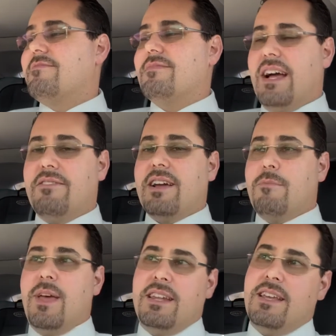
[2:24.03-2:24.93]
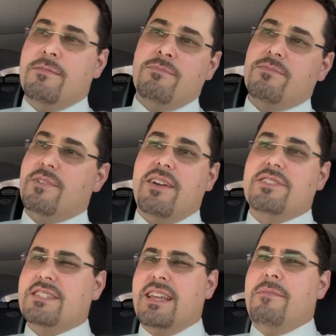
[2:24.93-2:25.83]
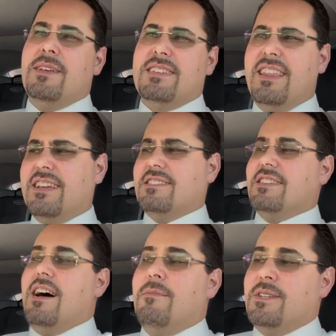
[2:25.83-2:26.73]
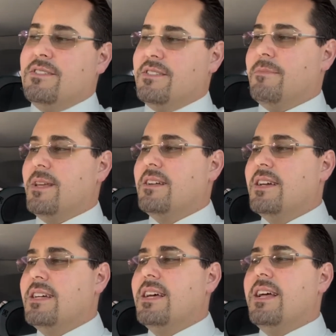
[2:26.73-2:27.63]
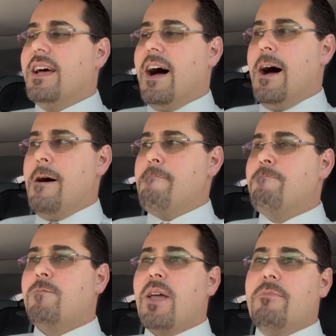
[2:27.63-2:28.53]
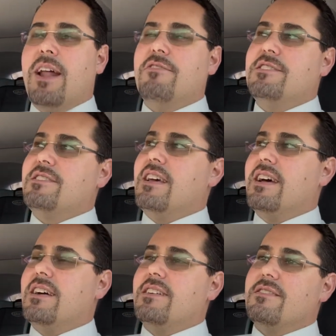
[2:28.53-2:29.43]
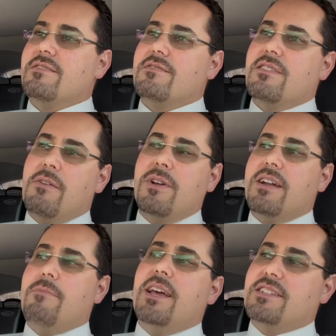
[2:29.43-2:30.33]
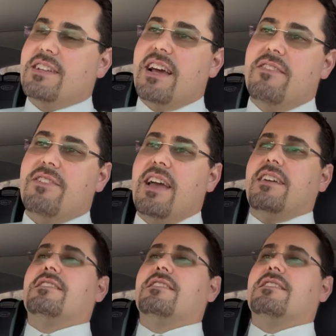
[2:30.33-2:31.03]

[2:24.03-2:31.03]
I recommend him, whatever his name is. I think it's Thomas or something. But I wanted to mention kind of like